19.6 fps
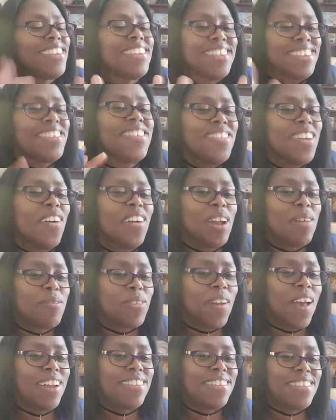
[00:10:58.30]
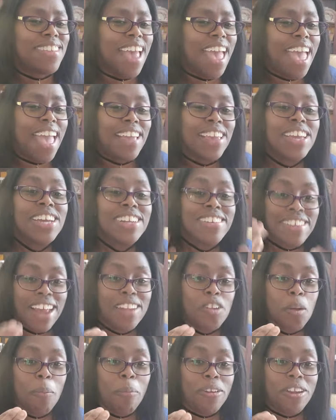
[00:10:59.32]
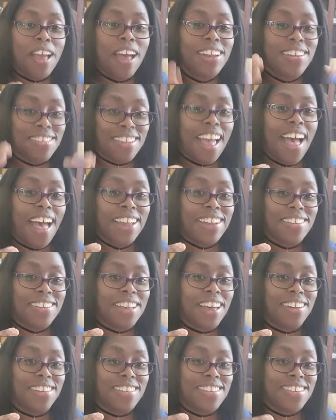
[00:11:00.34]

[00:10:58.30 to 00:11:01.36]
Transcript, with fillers: you know what I'm trying to say. Chateaubriand is the highest cut of